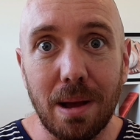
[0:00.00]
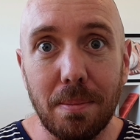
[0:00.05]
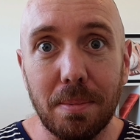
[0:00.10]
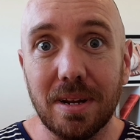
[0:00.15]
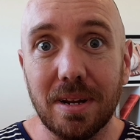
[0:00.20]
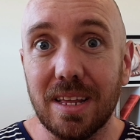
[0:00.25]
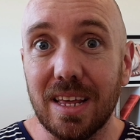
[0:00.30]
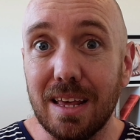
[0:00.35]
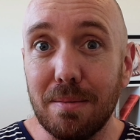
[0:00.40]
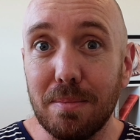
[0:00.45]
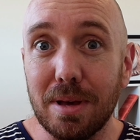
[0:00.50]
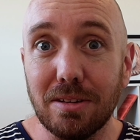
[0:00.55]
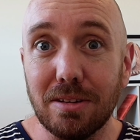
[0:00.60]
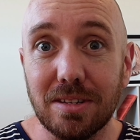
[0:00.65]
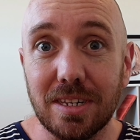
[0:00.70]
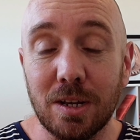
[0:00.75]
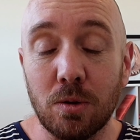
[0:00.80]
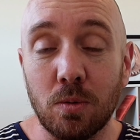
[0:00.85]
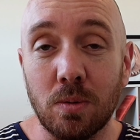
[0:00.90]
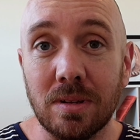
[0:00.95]
an email
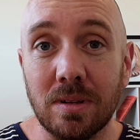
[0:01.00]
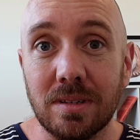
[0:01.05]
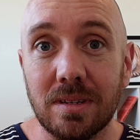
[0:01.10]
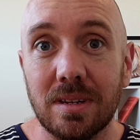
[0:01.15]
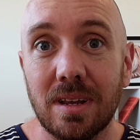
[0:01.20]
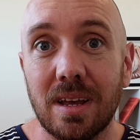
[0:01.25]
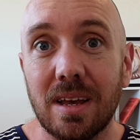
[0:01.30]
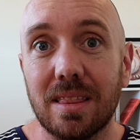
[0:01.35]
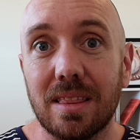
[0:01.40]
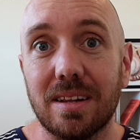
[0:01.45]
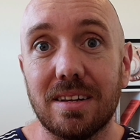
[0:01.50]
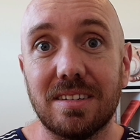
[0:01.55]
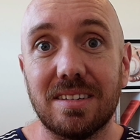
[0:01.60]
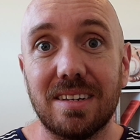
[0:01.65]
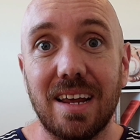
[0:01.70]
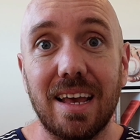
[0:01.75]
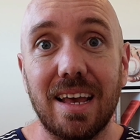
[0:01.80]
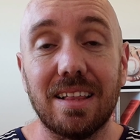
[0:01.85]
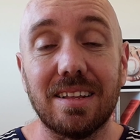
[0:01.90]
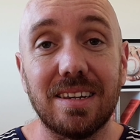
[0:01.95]
sequence that is
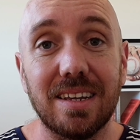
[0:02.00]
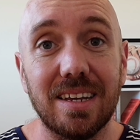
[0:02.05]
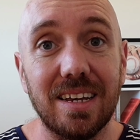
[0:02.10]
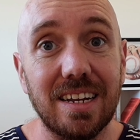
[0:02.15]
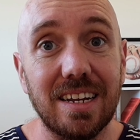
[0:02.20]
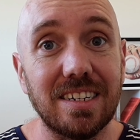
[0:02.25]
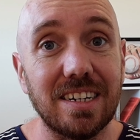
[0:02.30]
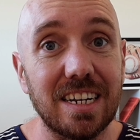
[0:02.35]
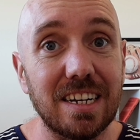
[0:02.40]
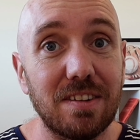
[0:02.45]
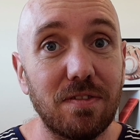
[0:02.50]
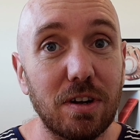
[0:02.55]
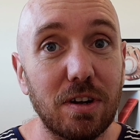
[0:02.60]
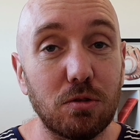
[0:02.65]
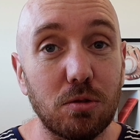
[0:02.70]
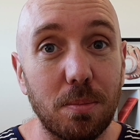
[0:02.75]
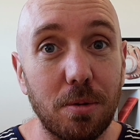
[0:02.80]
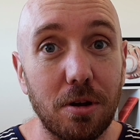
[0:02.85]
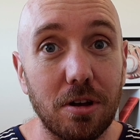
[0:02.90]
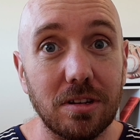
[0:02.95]
tailored to each individual
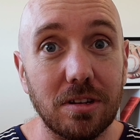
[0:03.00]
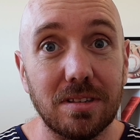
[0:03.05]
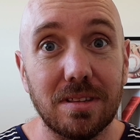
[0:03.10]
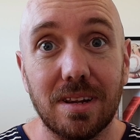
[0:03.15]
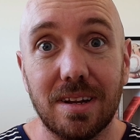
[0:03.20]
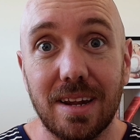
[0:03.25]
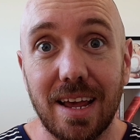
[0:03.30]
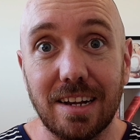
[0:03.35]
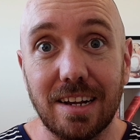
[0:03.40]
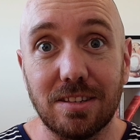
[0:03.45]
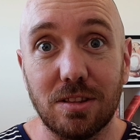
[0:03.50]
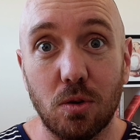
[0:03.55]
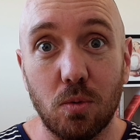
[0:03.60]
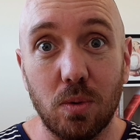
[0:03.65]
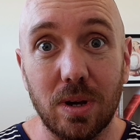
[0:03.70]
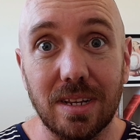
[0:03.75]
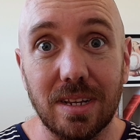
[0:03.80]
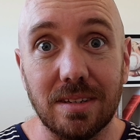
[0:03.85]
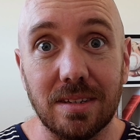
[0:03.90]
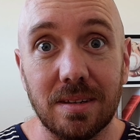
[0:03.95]
person that takes the
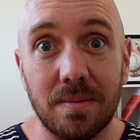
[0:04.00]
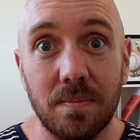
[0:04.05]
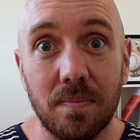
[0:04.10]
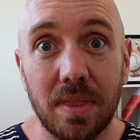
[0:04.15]
quiz.